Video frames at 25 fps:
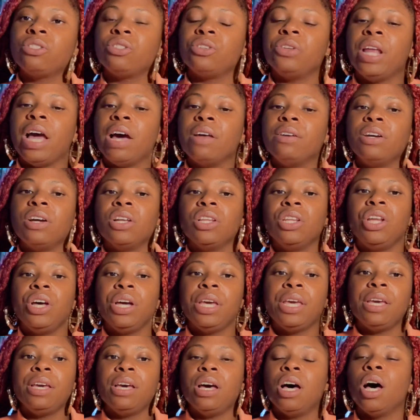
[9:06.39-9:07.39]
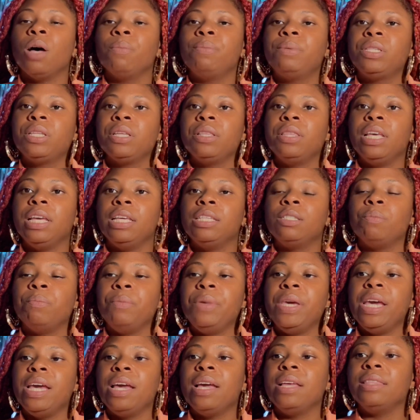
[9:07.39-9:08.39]
So now they're looking up to these
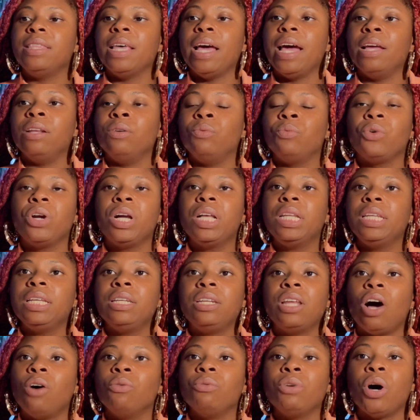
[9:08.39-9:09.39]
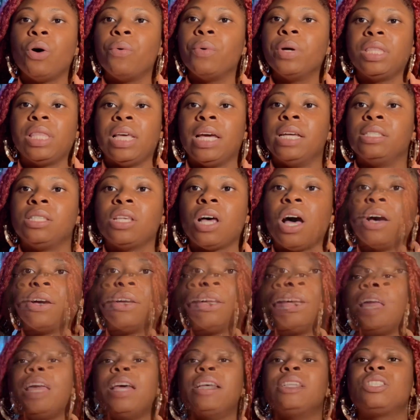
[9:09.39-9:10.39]
men that really don't know what they're
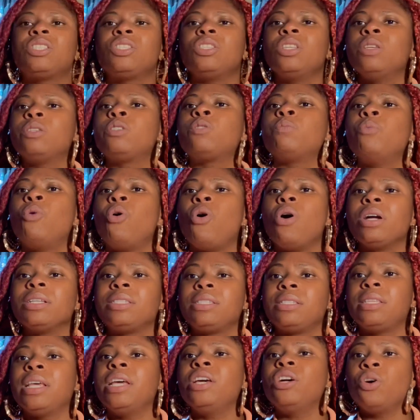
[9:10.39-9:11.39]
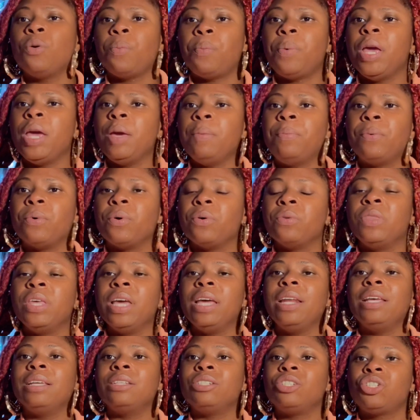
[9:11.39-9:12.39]
talking about. It's, it's more single people
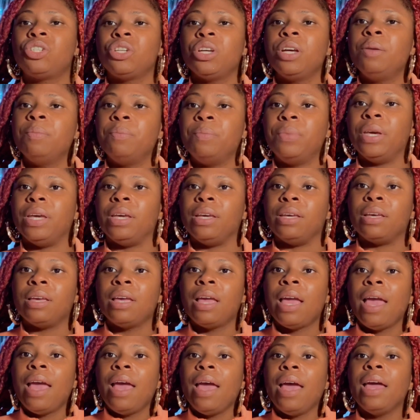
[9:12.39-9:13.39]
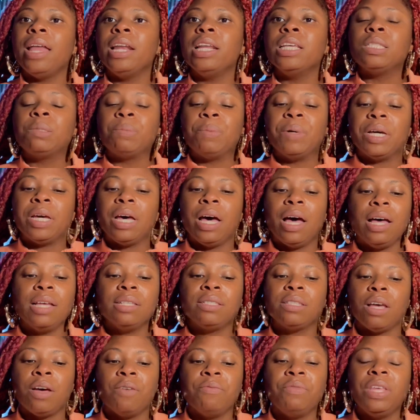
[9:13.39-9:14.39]
than it should be. And it's
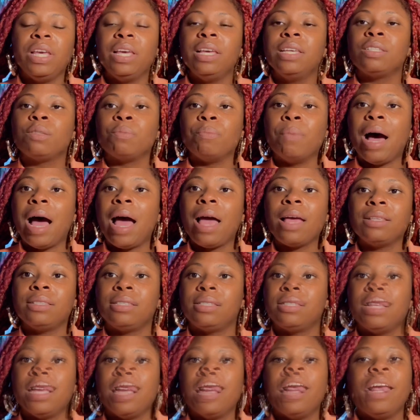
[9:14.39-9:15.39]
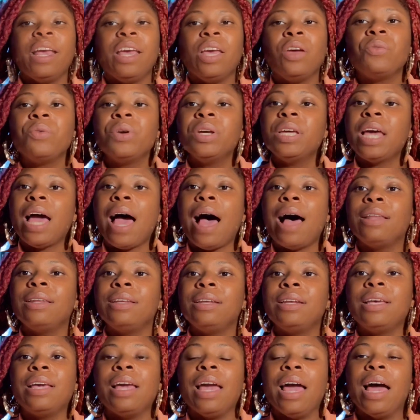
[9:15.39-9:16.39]
because of these mindsets. In
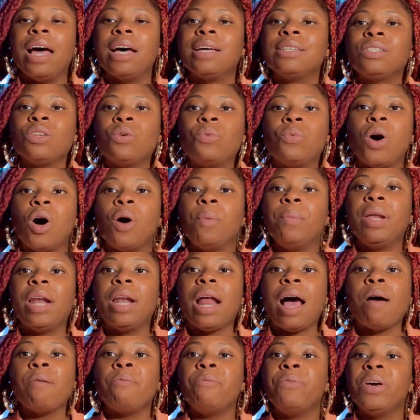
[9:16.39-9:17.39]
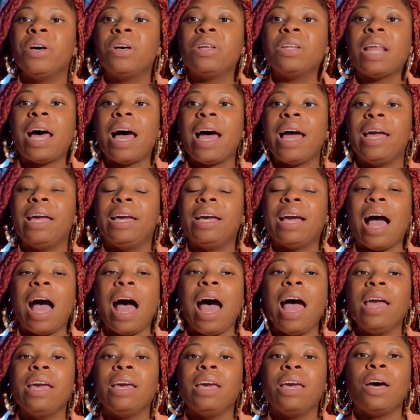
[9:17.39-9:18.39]
reality, as a woman, I feel like
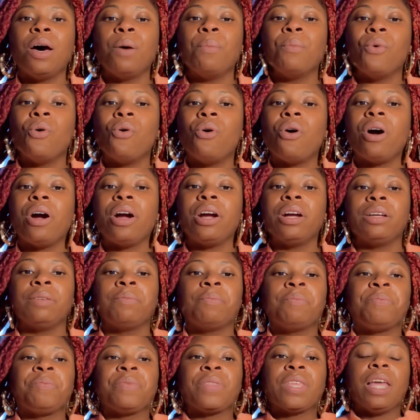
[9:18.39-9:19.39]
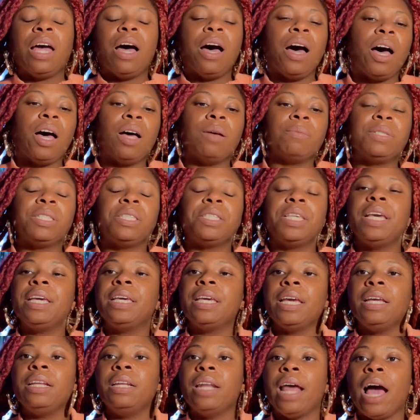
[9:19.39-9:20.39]
I am more um,
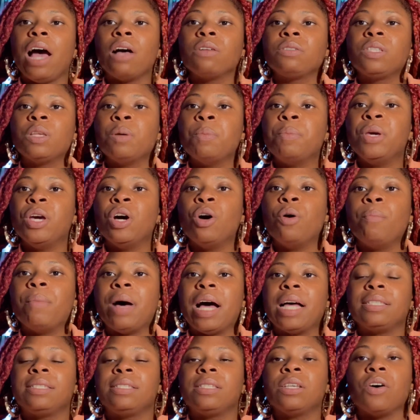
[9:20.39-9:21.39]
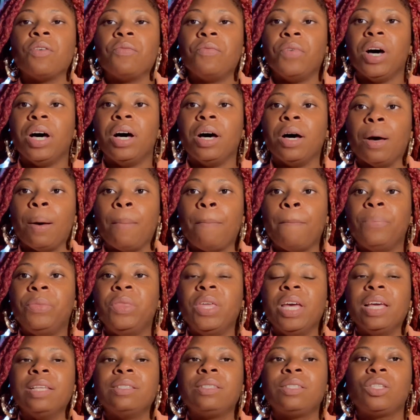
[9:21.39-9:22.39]
seeking now to build myself up
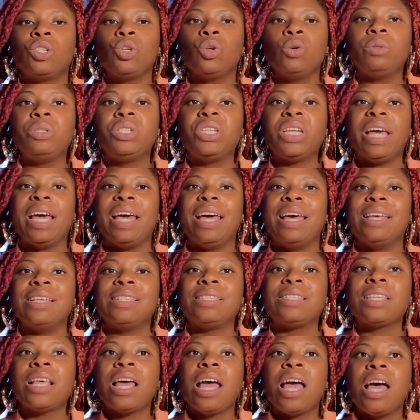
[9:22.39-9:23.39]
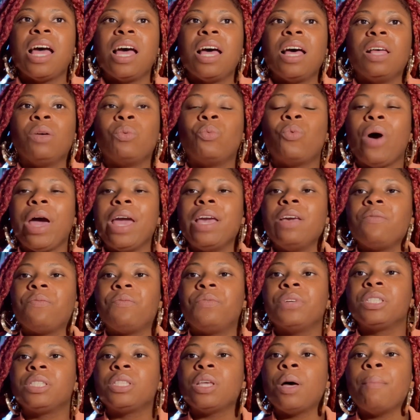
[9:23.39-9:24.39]
than to just wait
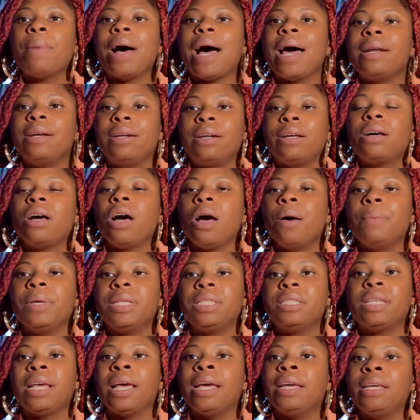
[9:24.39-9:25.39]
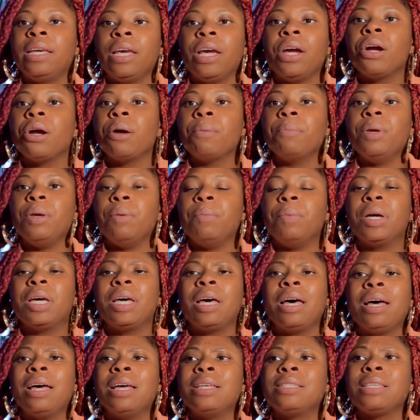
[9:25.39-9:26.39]
for somebody to come and take care of me
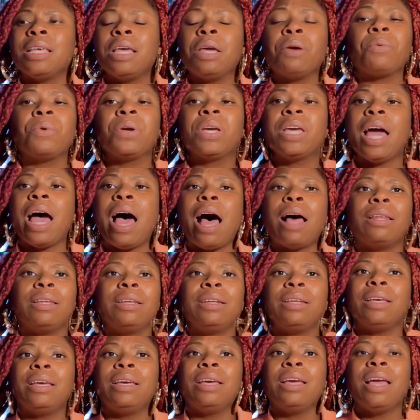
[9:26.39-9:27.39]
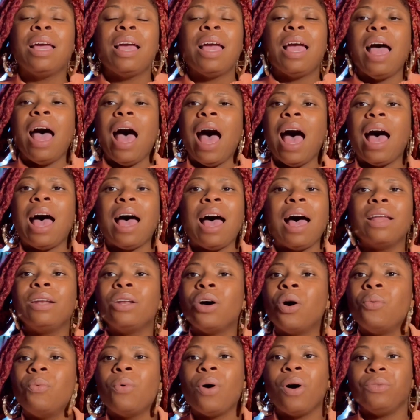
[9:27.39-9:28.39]
because in reality, I, I
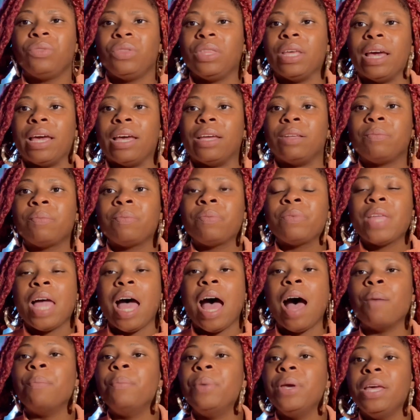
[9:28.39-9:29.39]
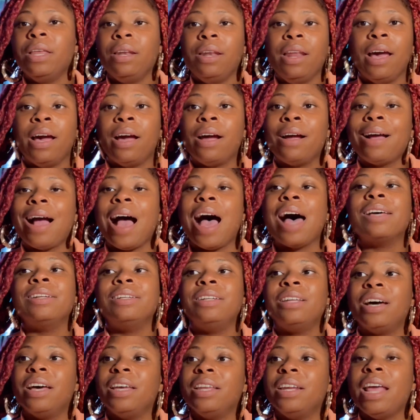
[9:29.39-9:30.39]
don't want that. I've been there, I've
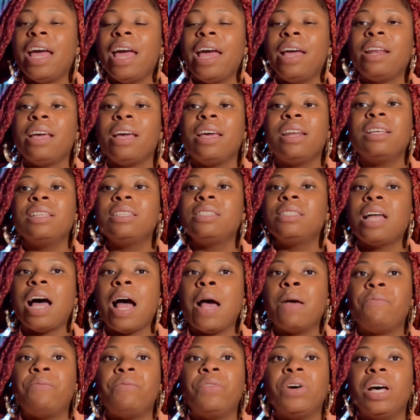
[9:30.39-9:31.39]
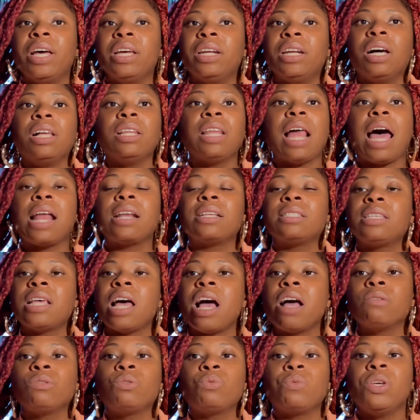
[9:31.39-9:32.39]
done that, and it's not fun. A lot of
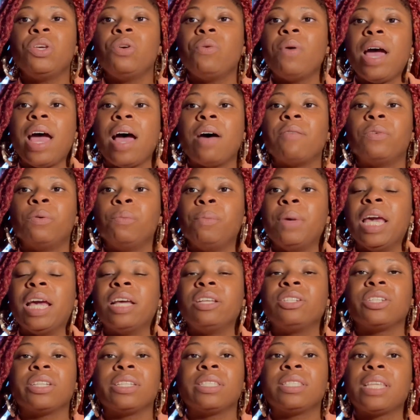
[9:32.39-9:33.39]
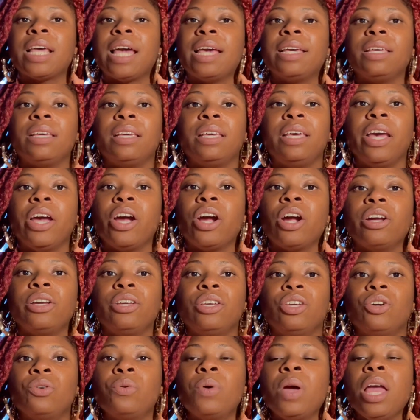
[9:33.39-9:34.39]
times when you have a man just taking care of
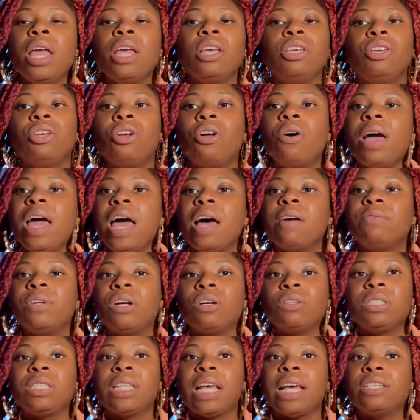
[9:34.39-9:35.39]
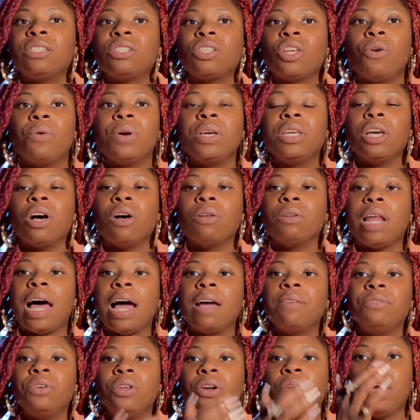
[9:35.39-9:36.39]
you, you don't have no say so in your
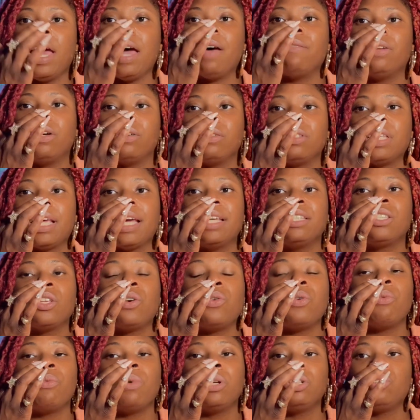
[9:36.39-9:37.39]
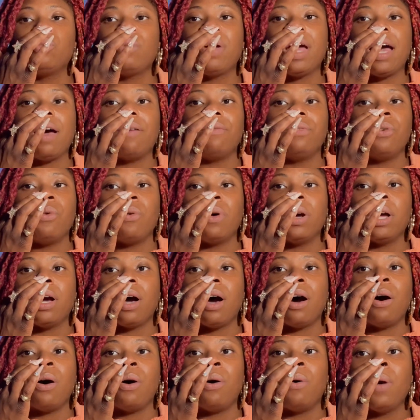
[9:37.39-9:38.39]
life. You don't have no say so in what you have going
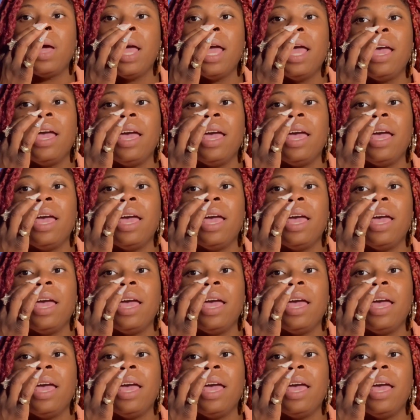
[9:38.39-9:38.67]
on.